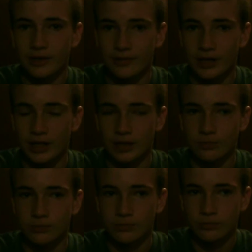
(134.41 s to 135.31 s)
of uh,
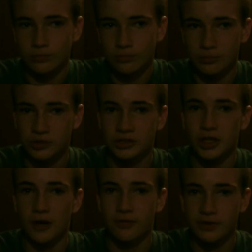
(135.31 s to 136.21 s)

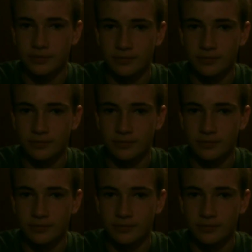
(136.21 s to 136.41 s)
stuff